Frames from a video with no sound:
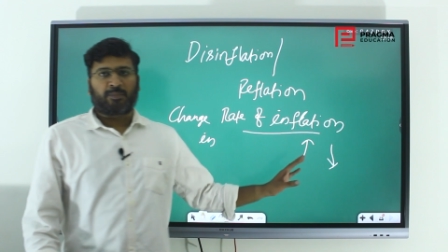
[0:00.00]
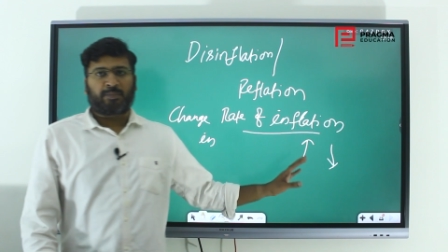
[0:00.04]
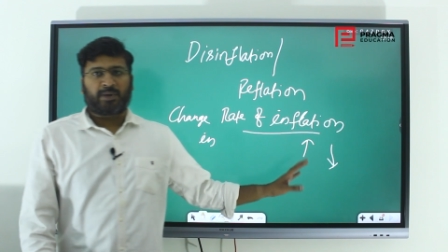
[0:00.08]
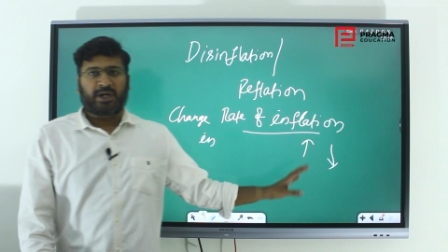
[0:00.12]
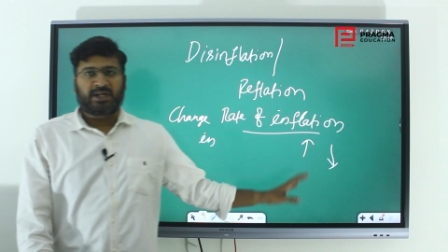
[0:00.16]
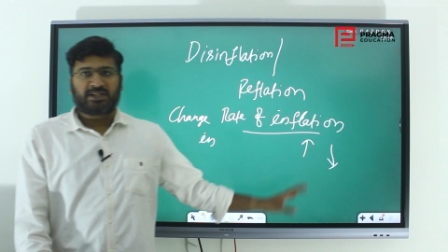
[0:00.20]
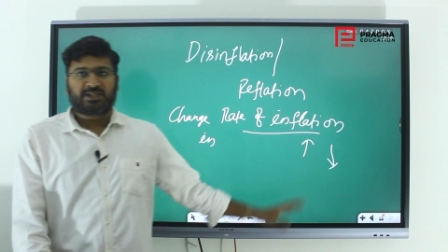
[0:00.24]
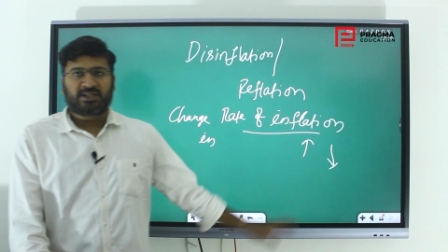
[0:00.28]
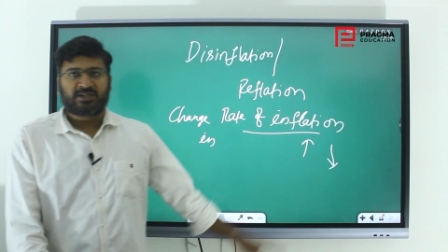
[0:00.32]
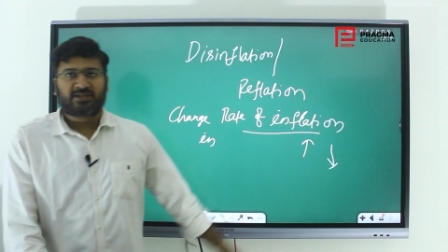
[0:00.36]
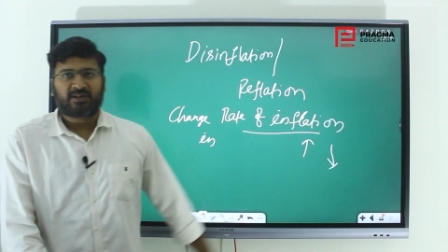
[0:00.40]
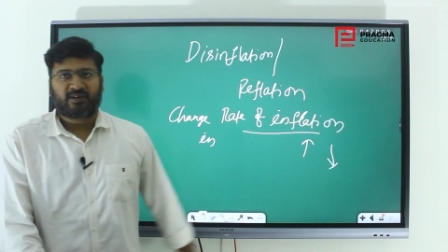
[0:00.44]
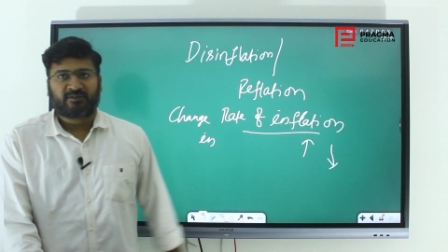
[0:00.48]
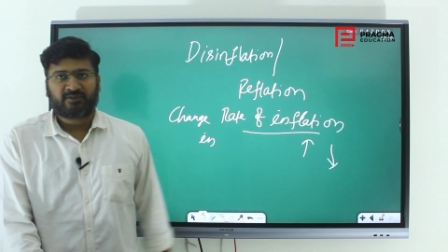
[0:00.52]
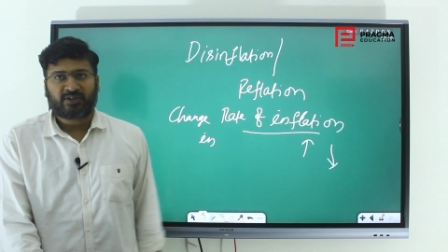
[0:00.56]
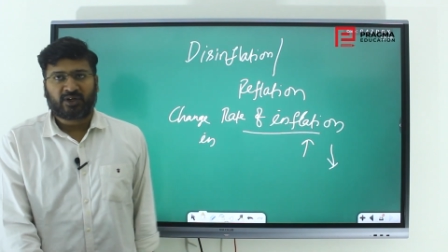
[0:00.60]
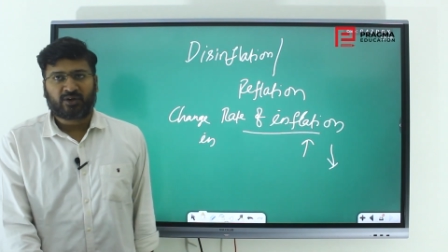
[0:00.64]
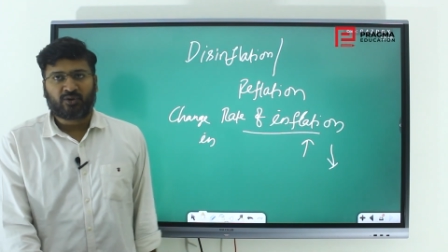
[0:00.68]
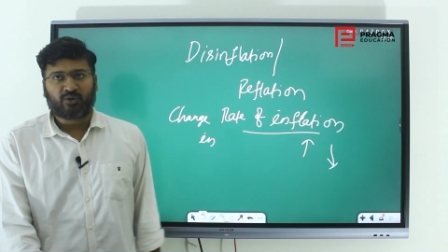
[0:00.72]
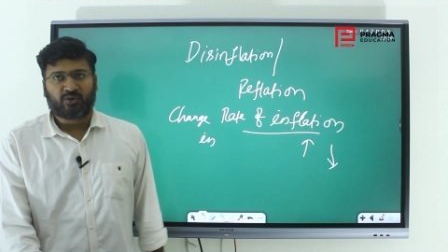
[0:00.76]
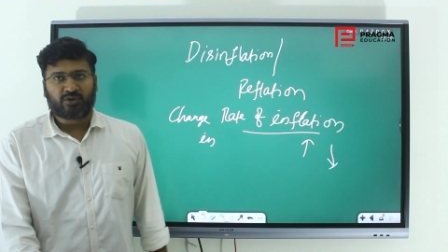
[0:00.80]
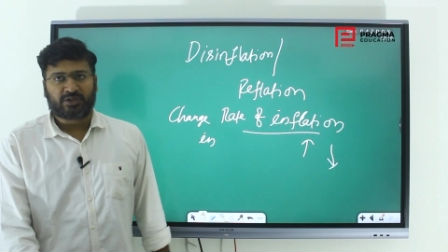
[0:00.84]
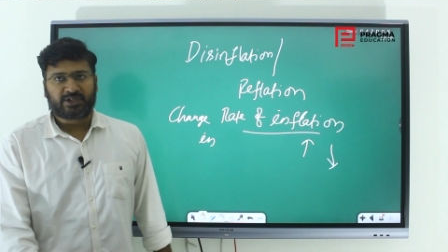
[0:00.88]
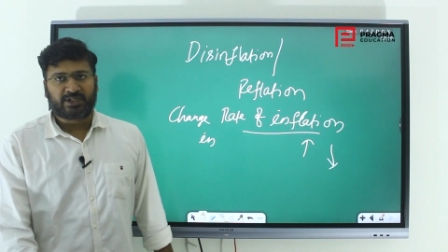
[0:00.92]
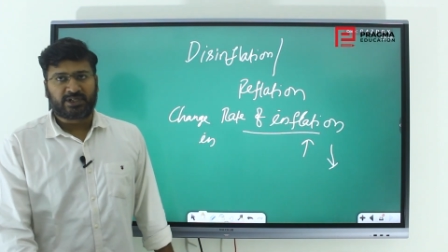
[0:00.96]
prices of the
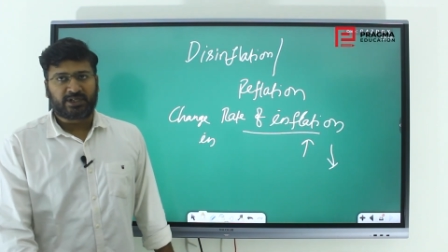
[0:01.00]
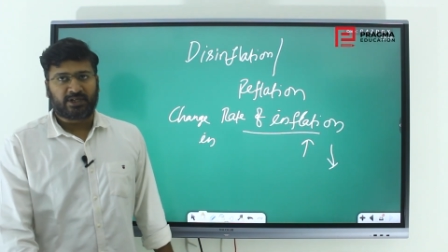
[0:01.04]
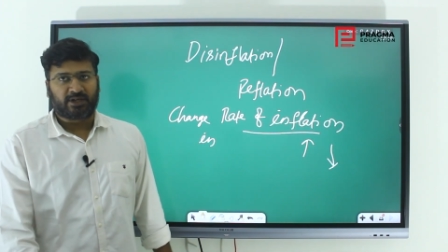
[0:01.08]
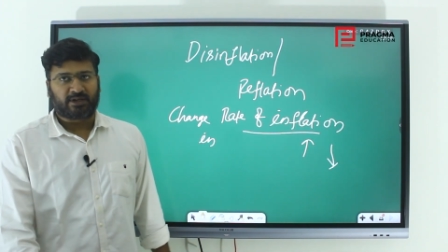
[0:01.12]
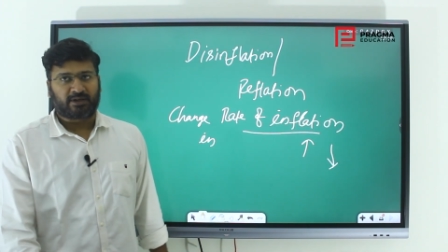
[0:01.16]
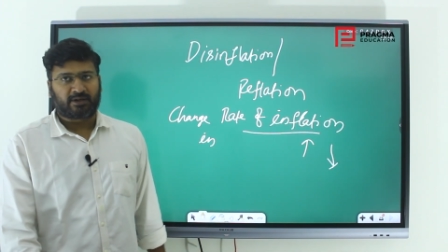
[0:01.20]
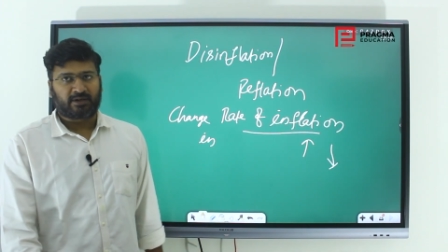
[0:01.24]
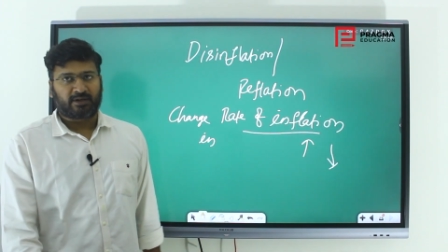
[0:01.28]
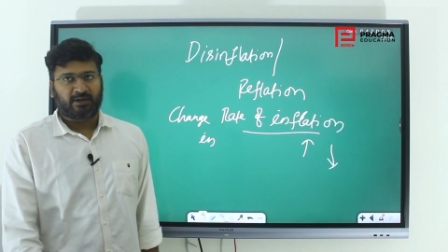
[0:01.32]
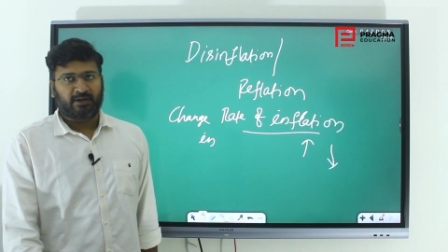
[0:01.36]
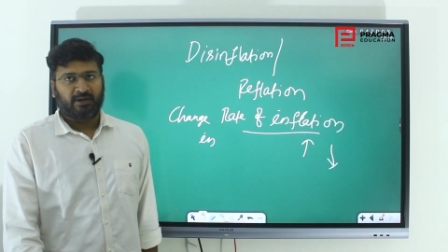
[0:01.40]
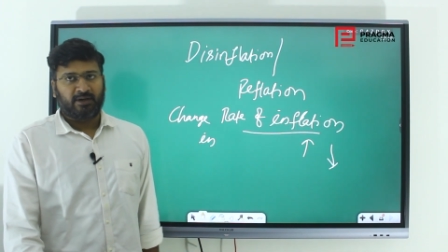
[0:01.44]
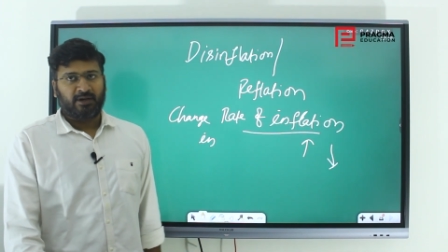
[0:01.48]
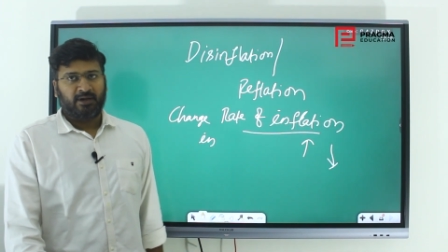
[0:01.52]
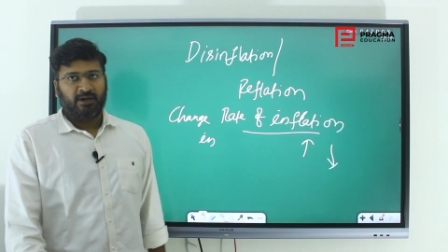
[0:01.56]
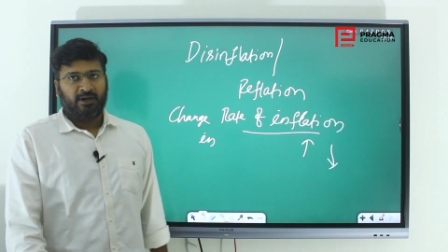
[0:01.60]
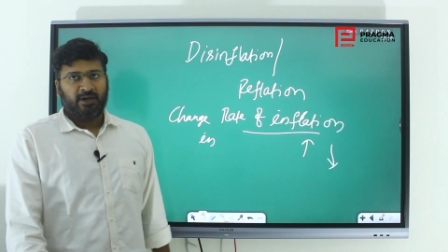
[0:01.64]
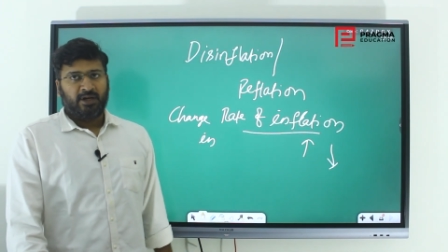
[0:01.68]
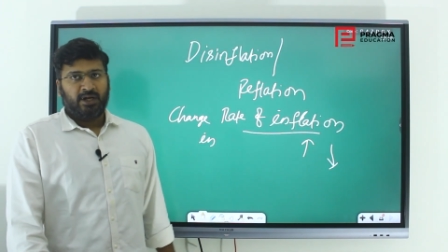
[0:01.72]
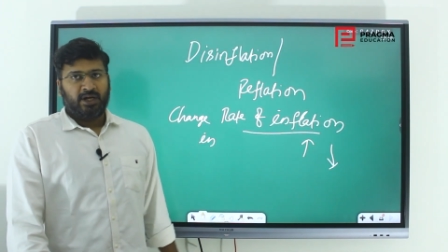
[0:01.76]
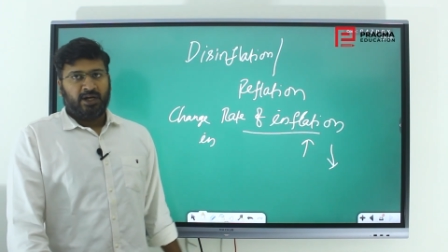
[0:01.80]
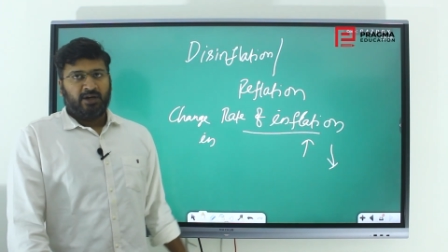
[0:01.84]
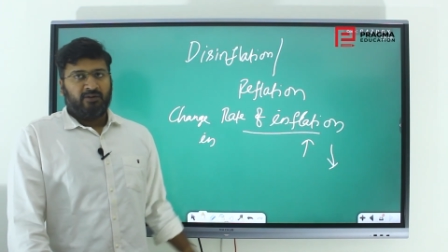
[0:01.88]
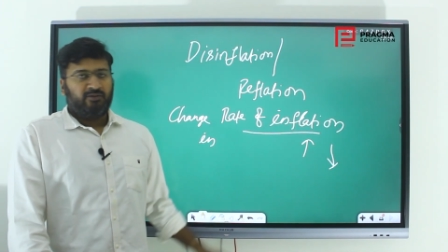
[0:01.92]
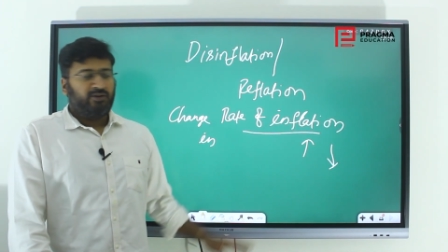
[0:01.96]
goods here.
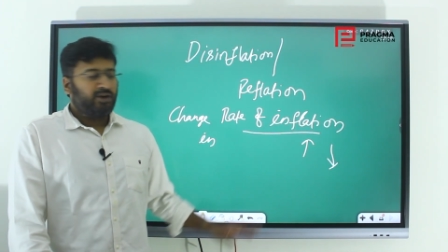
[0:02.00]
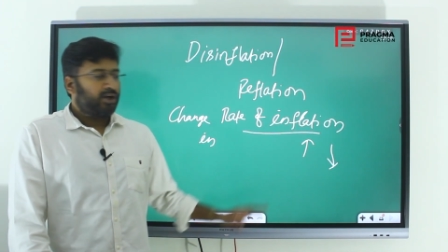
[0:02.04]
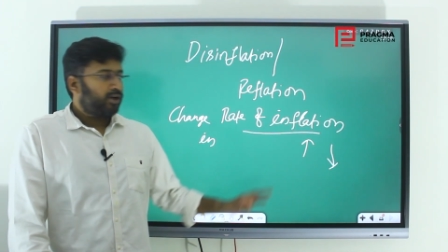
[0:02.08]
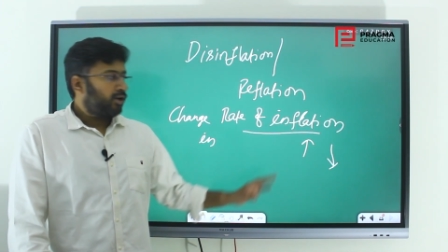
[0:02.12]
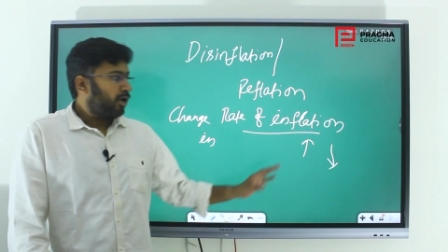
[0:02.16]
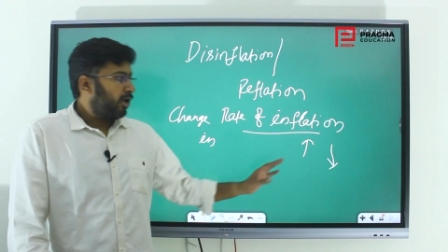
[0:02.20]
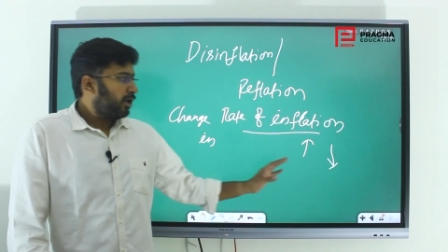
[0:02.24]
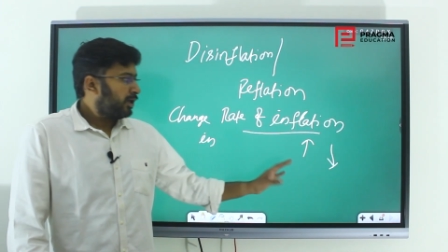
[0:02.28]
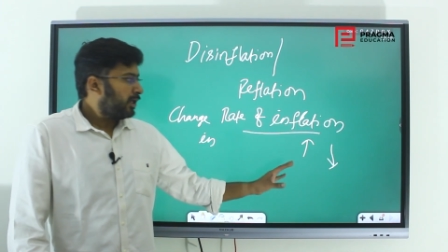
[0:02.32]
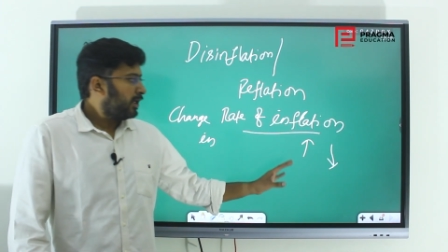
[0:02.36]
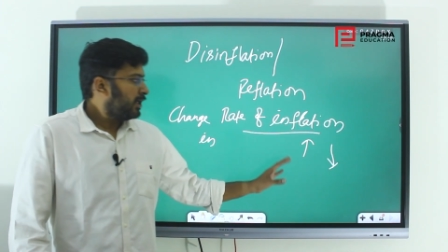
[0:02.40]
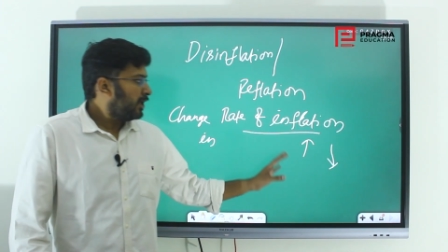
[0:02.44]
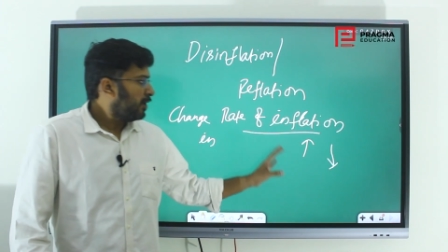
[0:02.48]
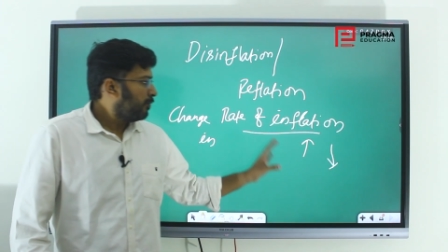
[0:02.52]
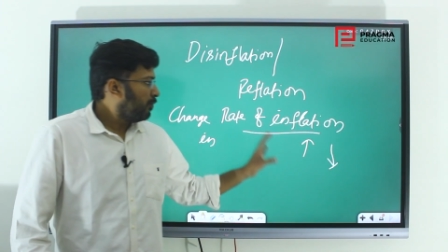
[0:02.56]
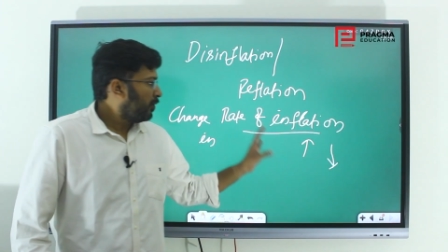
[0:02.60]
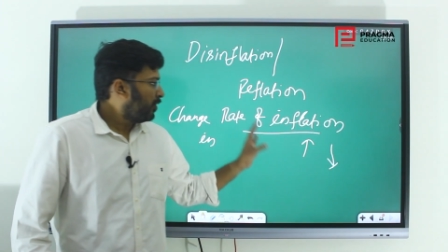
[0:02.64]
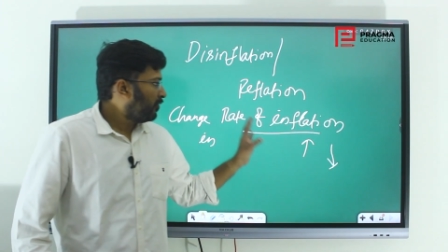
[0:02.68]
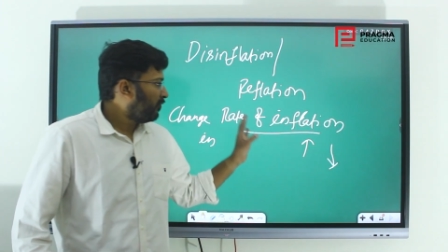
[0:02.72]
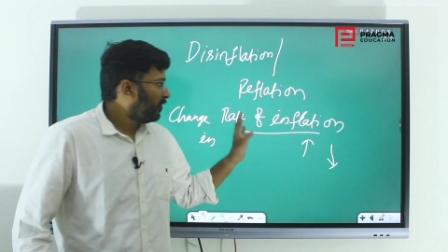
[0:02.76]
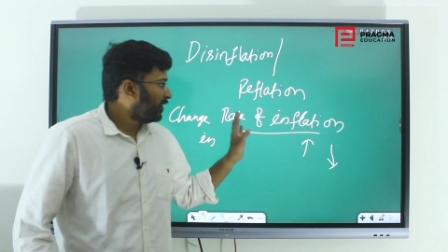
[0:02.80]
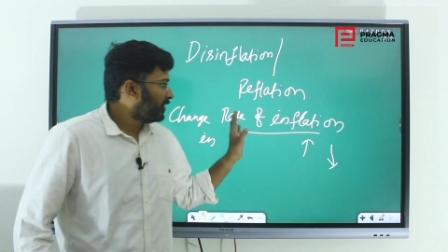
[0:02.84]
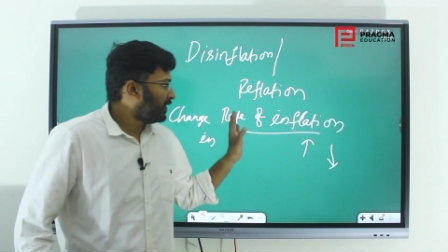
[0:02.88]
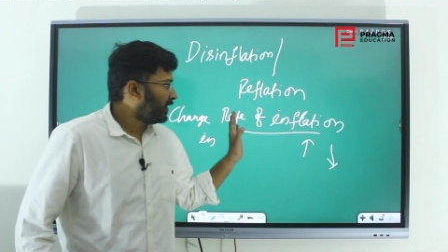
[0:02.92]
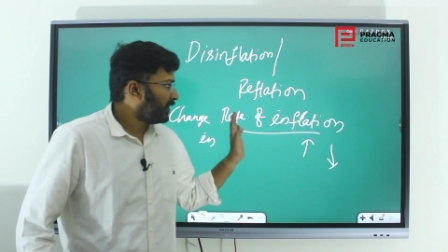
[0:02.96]
We are talking
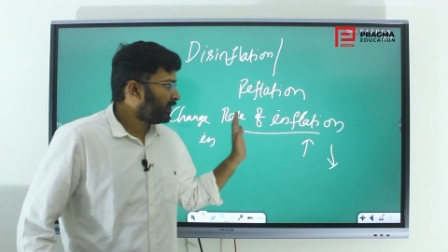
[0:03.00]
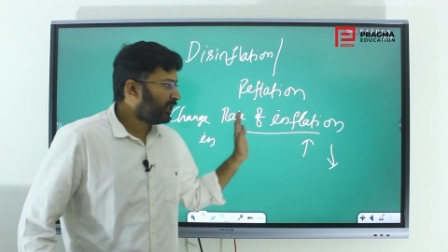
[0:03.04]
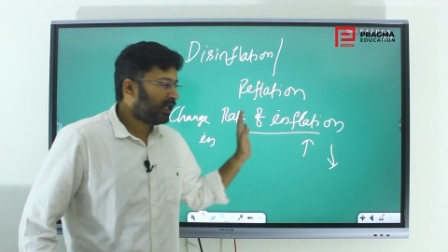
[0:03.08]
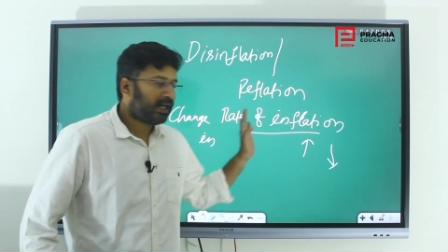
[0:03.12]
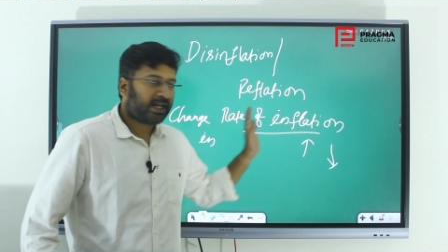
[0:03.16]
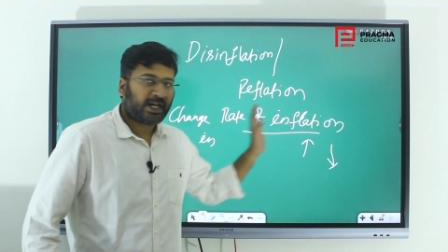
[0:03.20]
about whether the